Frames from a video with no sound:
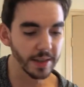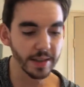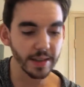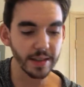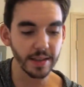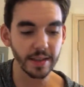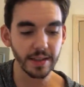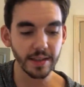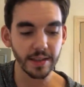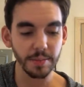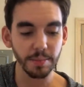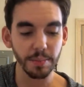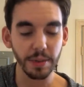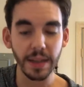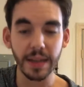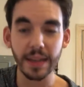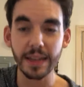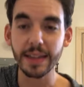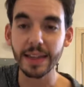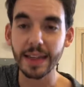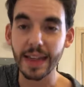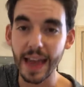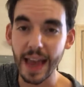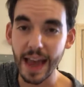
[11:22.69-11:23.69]
It says to play
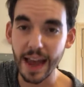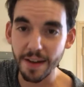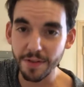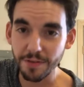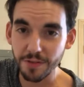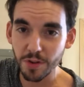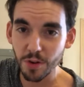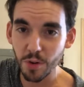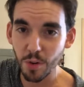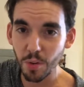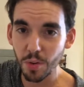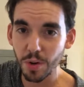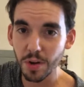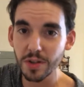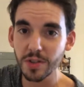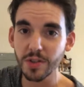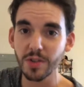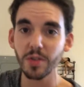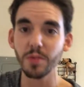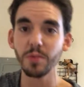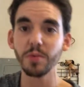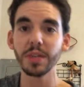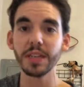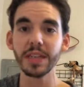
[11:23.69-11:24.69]
the F chord,
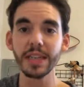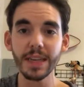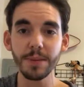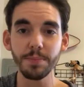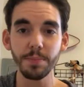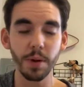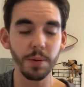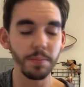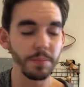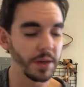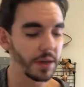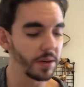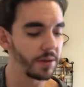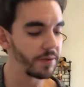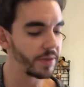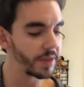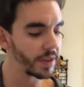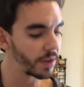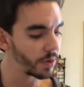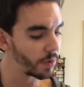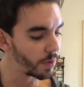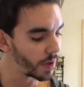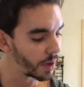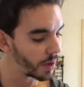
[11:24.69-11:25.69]
so we keep our middle
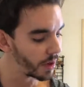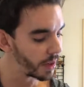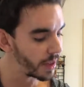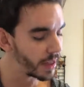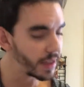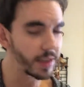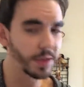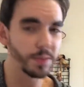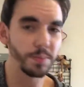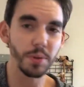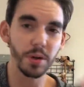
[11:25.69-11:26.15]
finger where it is,